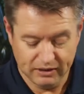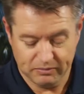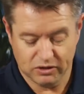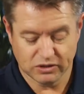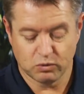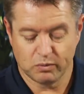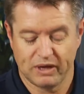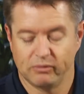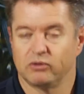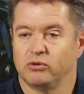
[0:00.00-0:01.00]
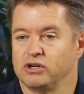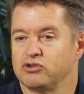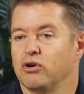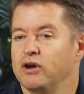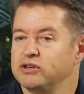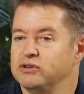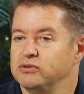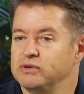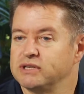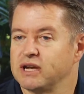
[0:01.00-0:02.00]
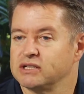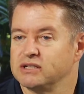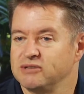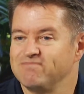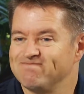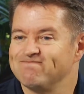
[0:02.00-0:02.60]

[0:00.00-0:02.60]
because what people are really trying to do is actually